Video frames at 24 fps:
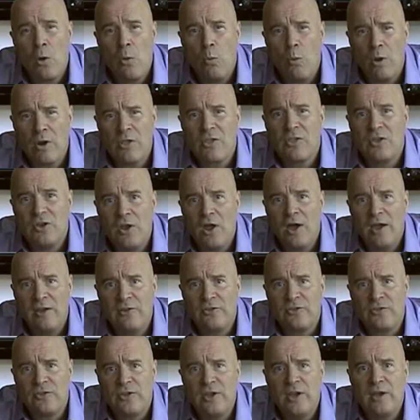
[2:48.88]
One of the
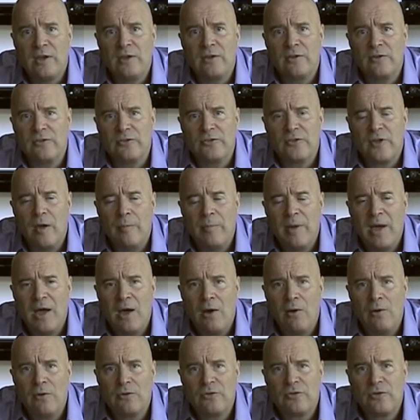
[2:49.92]
nice things
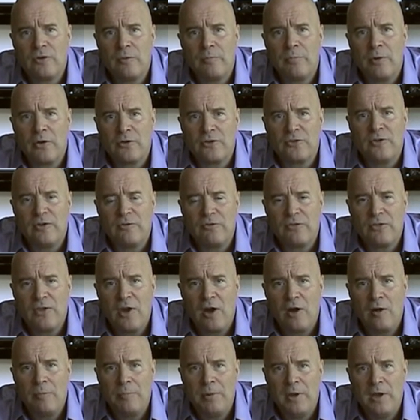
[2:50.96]
about positive
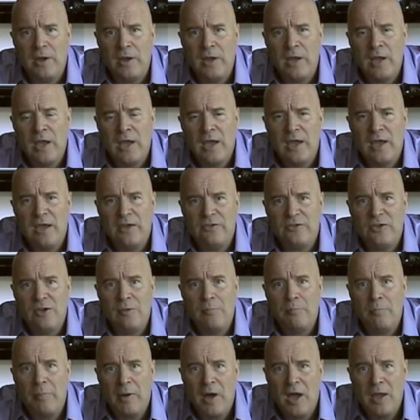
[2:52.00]
therapy is
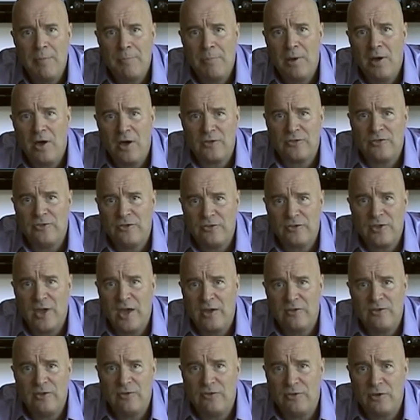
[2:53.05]
it bypasses
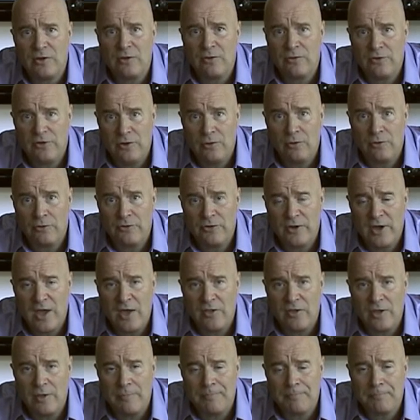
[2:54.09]
that difficulty
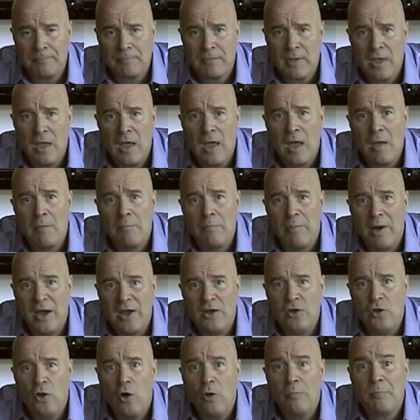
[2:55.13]
altogether.
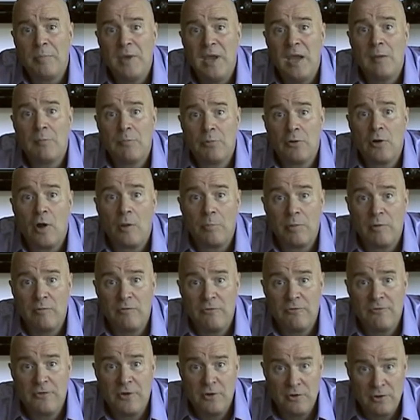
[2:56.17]
By not being
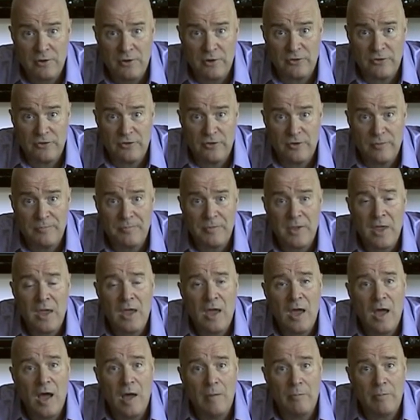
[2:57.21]
problem focused
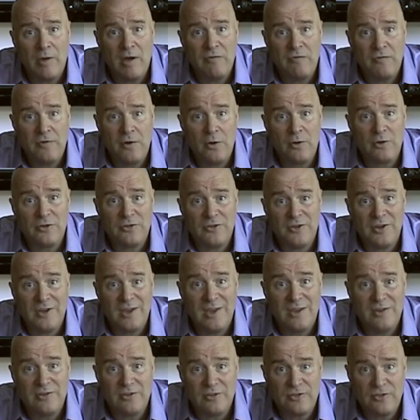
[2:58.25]
and by
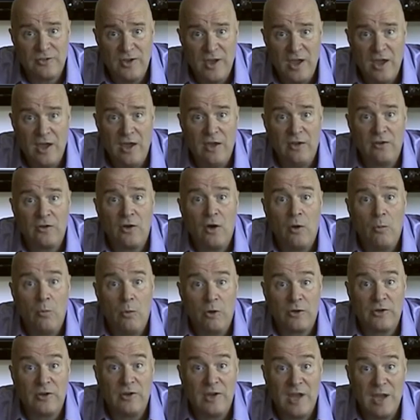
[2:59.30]
focusing instead on
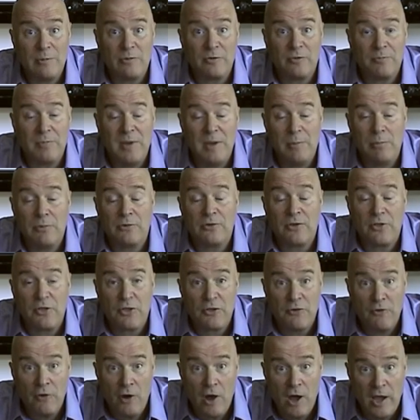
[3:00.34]
what enables people to
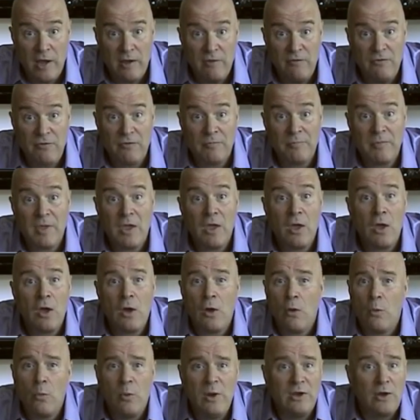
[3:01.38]
thrive,
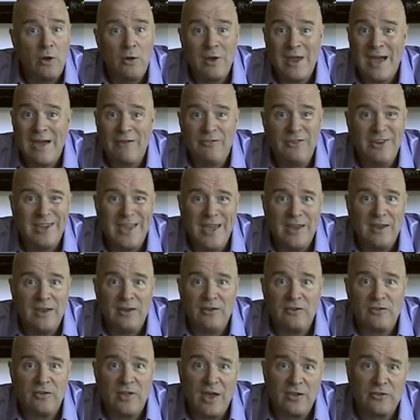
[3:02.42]
we don't have to get
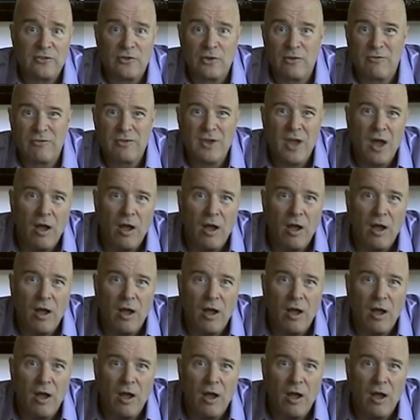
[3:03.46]
into that sort of